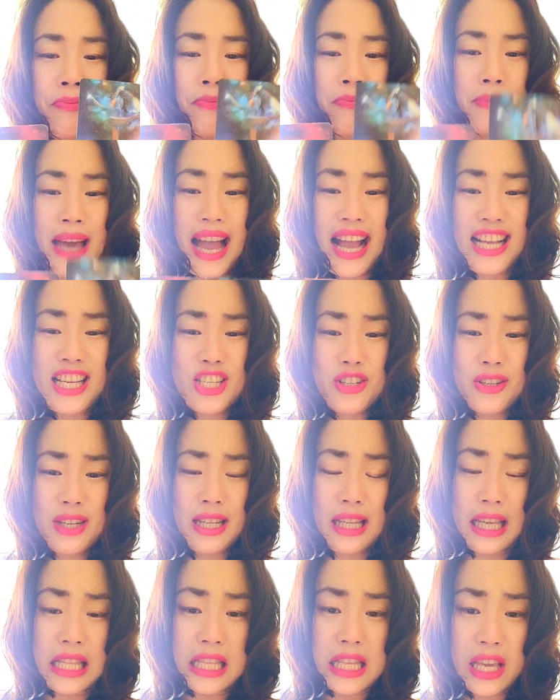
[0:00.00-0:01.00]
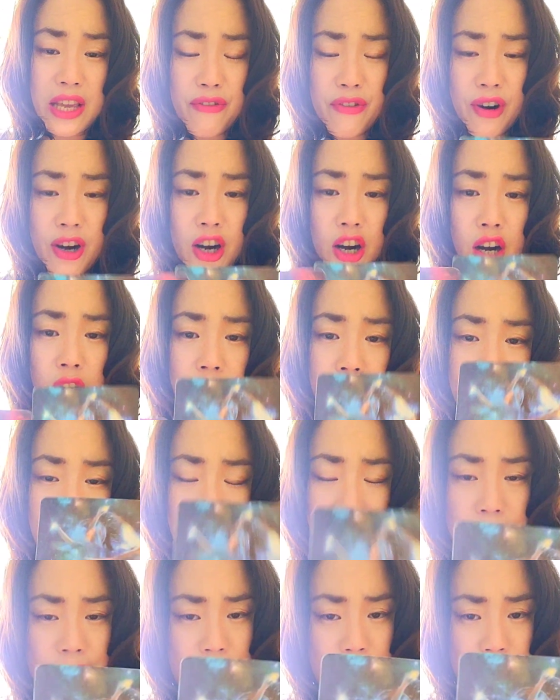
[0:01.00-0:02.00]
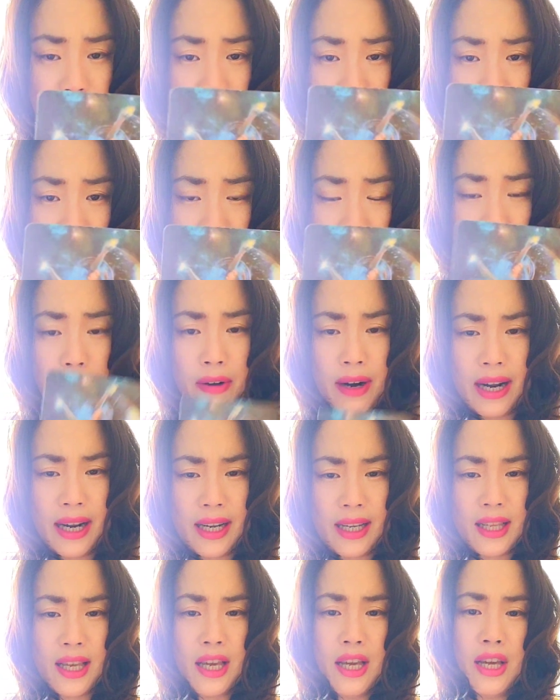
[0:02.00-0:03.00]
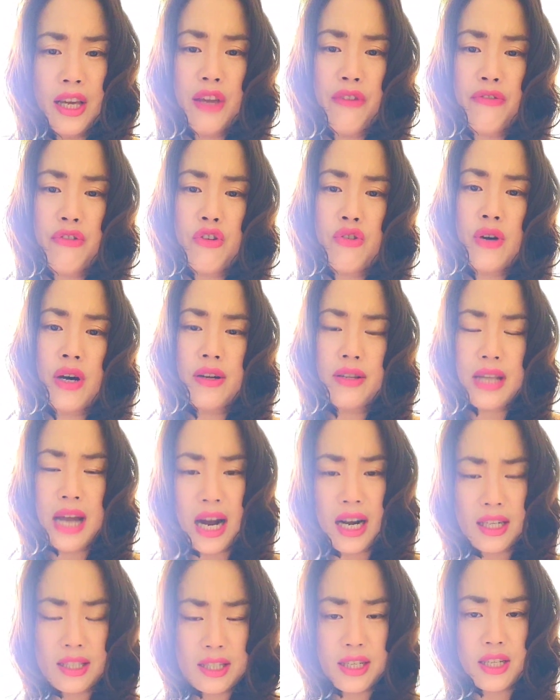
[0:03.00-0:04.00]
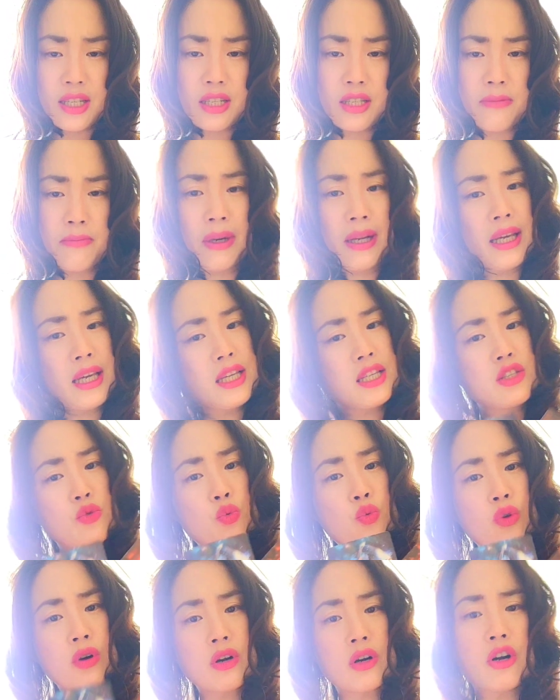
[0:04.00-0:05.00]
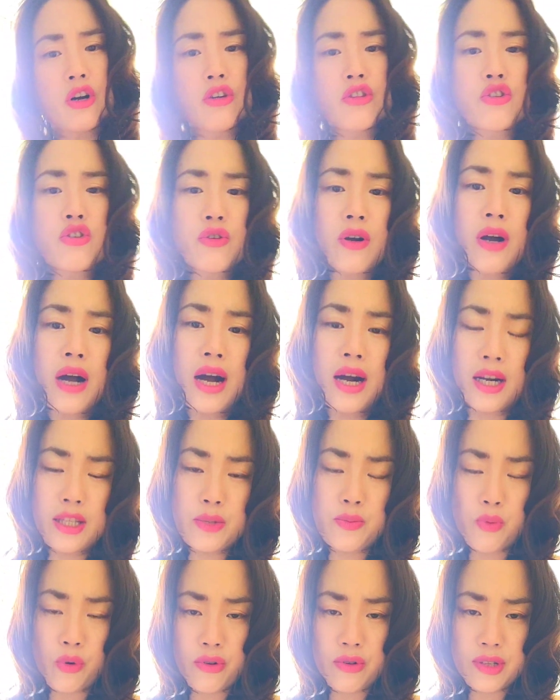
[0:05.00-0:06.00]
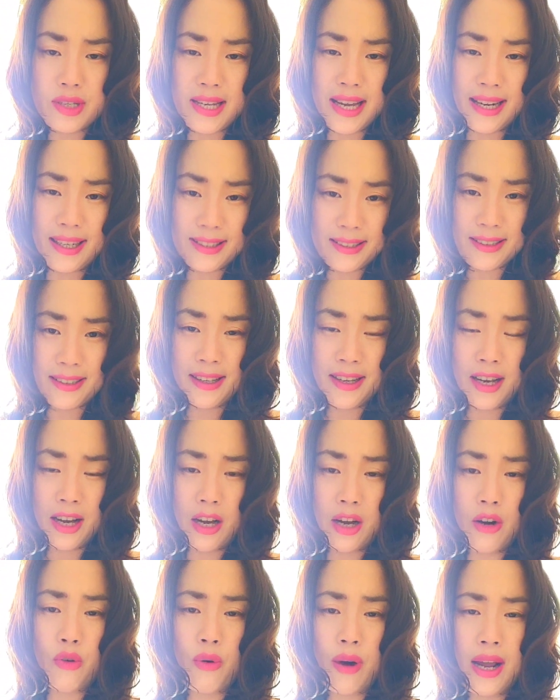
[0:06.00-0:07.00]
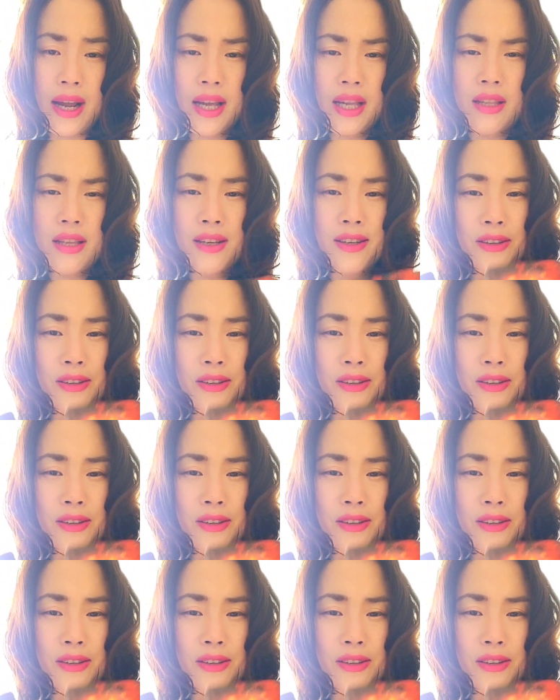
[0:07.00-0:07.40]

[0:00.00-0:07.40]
passionate endeavor all right if you are an artist please work on your art project all right